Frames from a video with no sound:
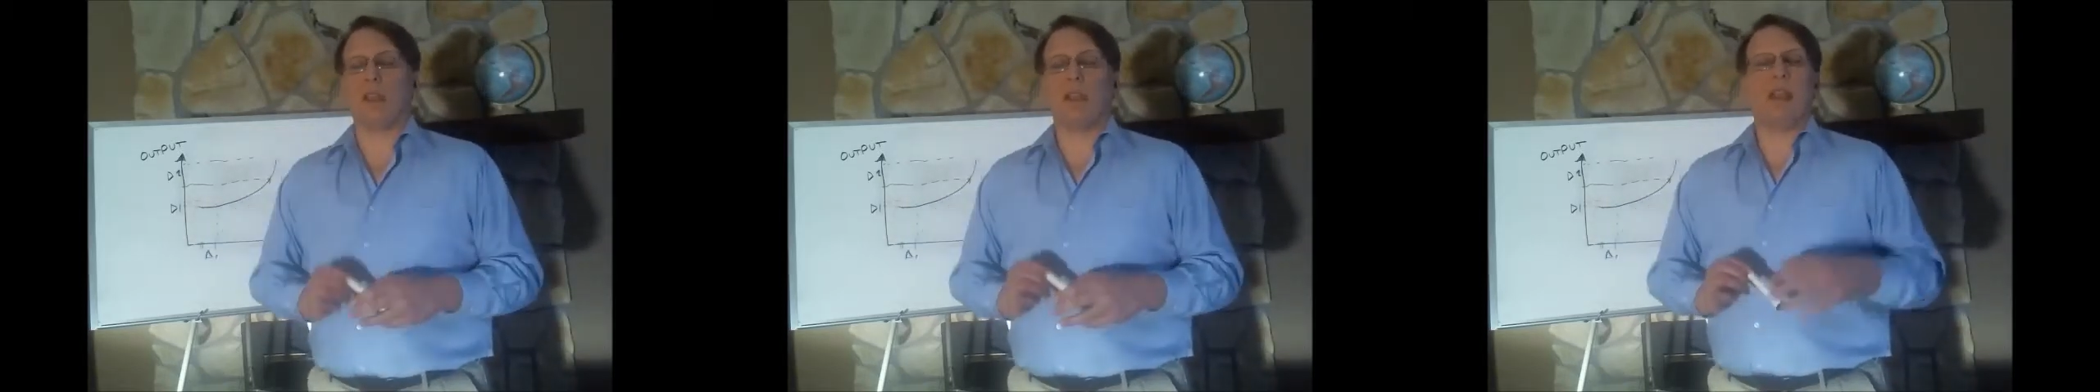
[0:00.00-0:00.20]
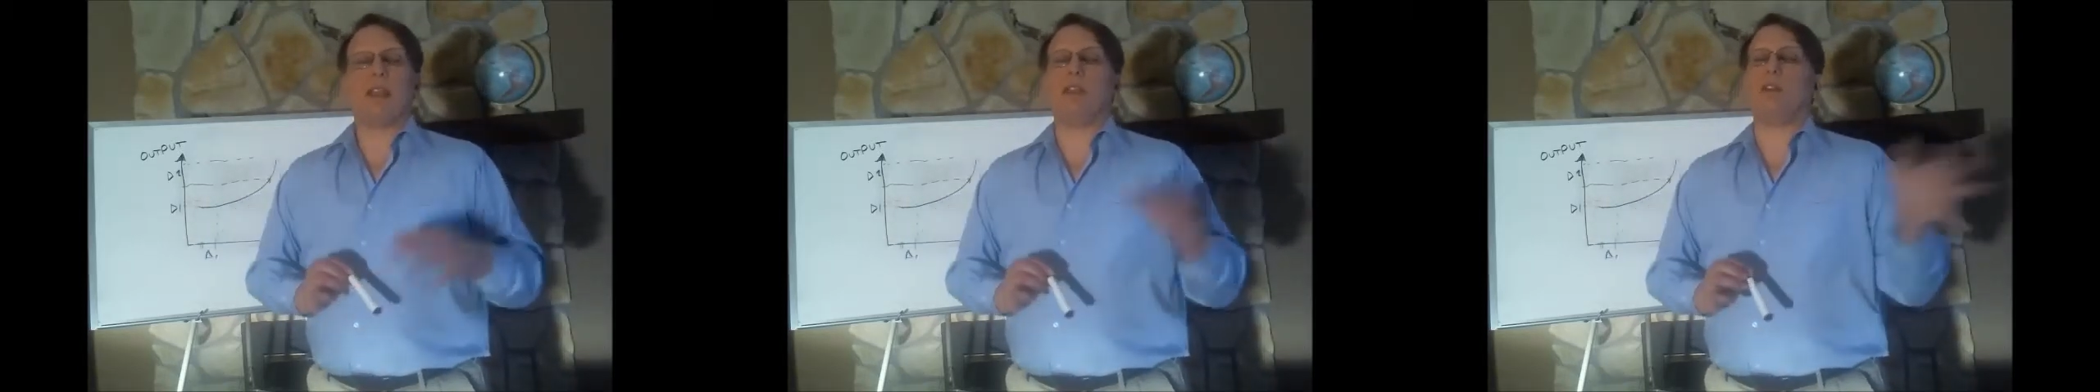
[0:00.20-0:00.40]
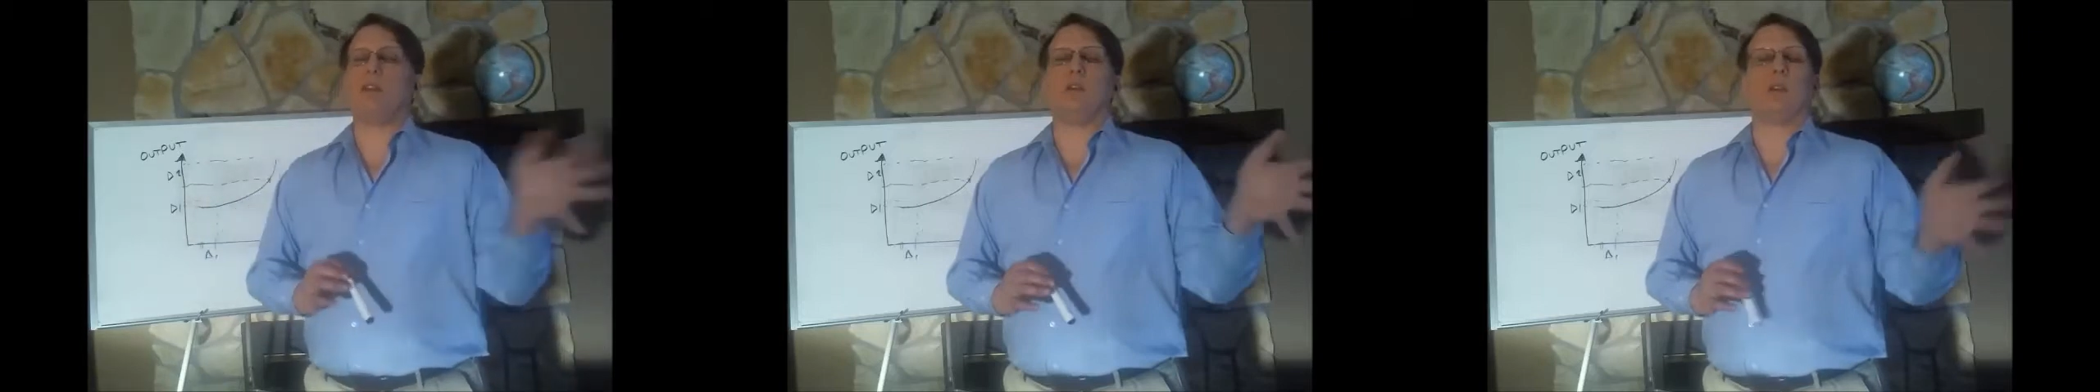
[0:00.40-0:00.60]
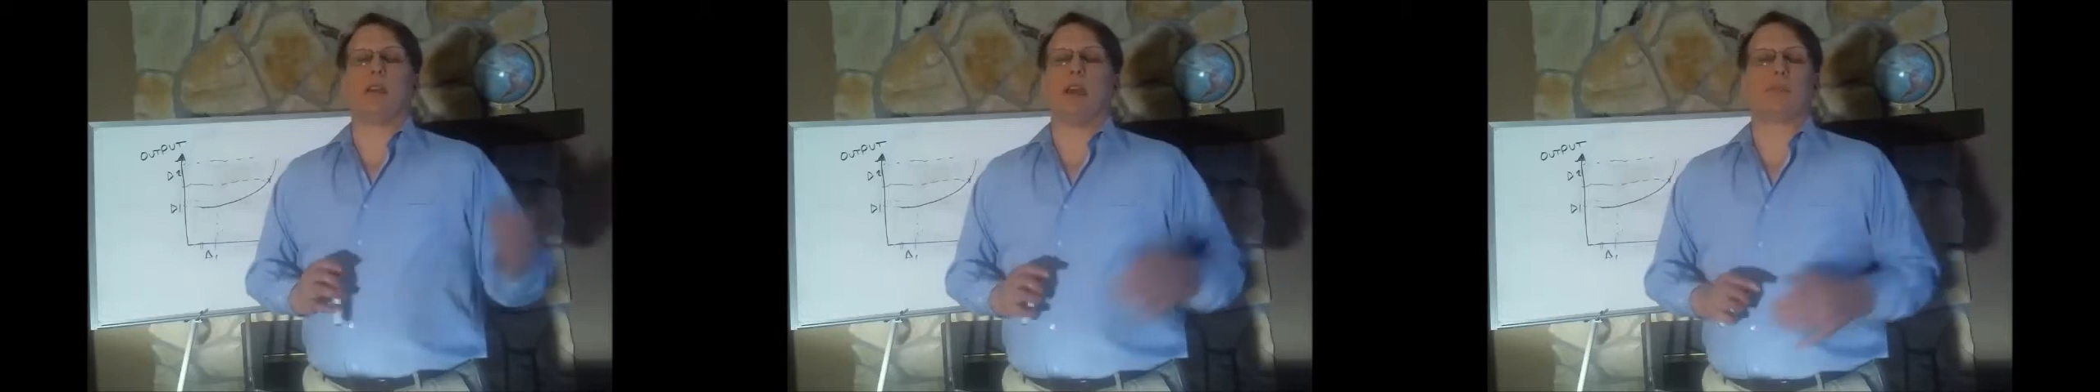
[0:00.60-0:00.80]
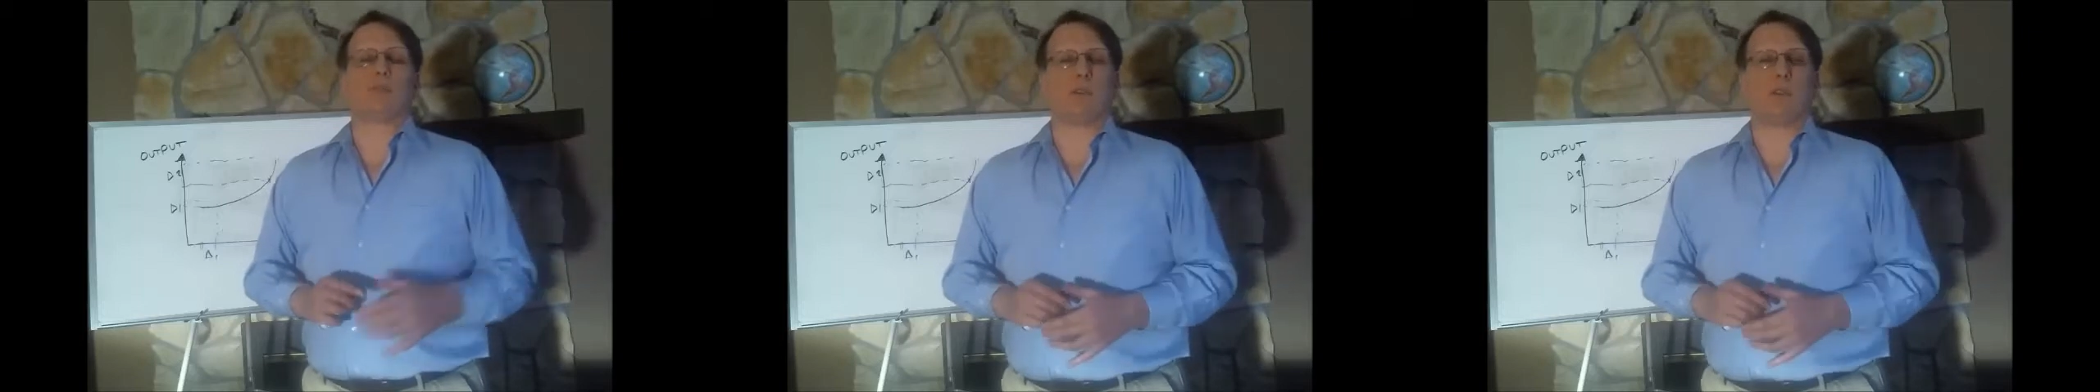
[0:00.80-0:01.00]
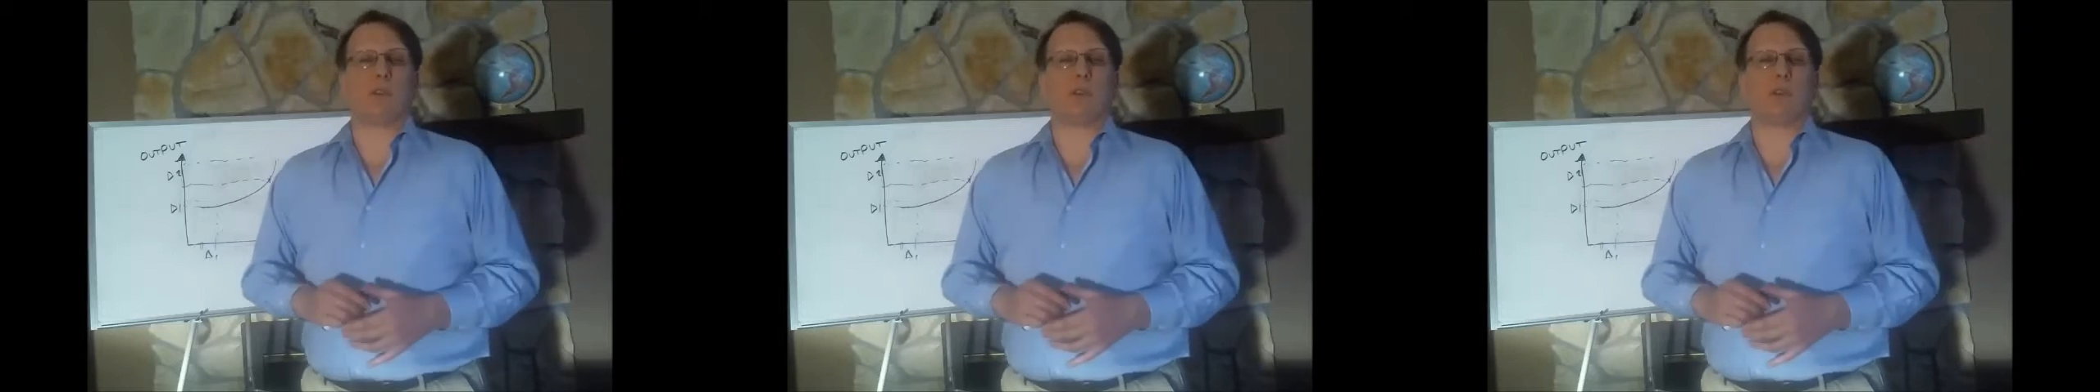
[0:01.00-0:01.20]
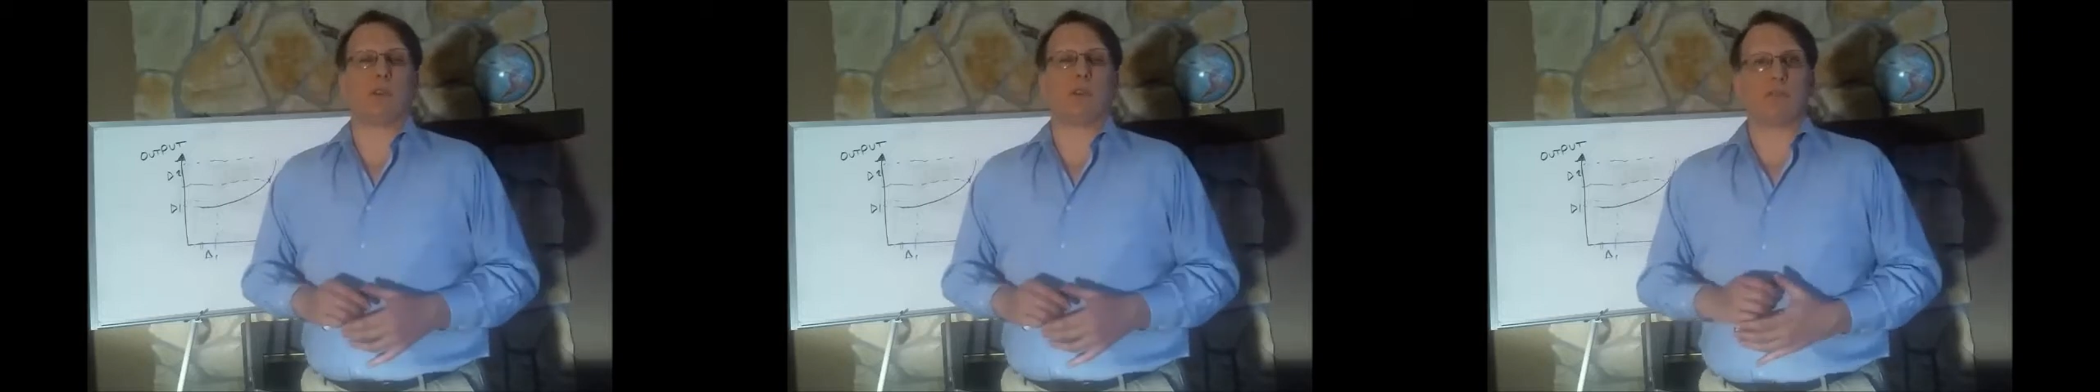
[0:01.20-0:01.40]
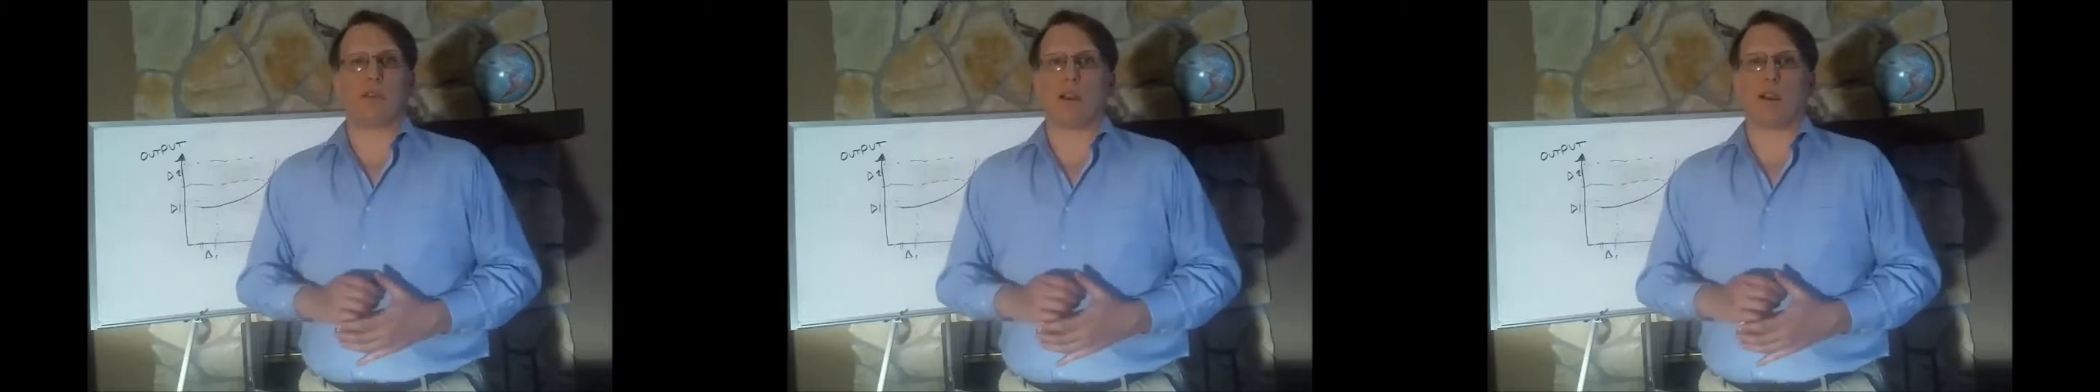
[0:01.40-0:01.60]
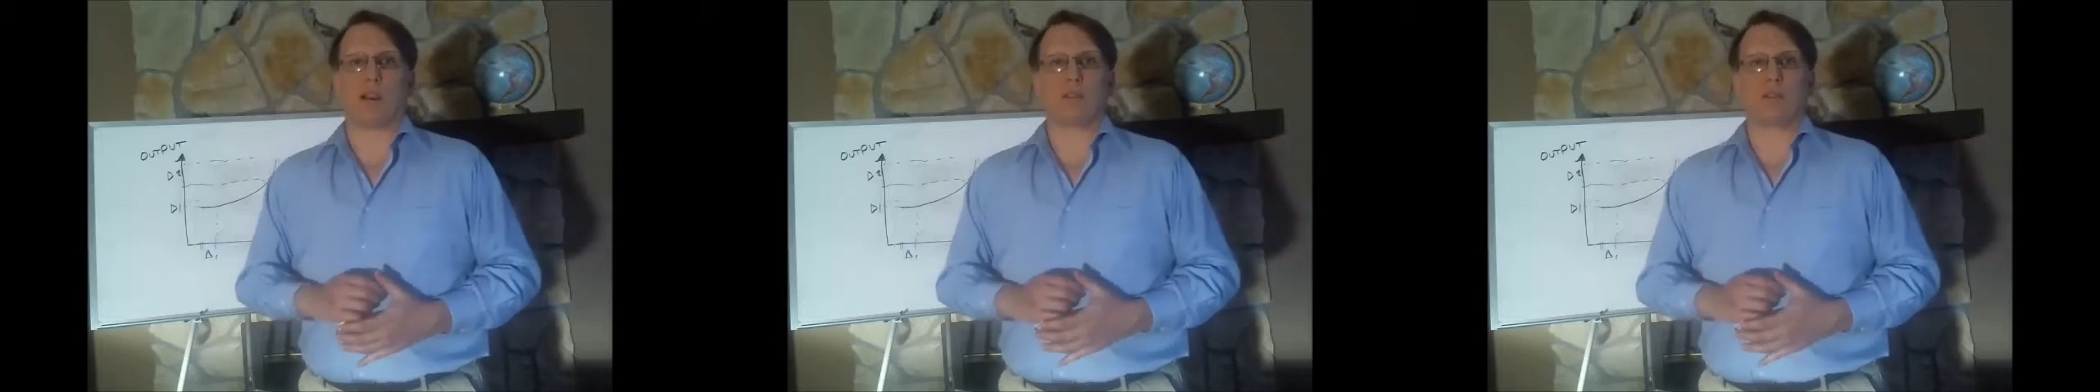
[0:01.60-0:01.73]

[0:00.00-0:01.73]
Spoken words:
And you don't even have to go that far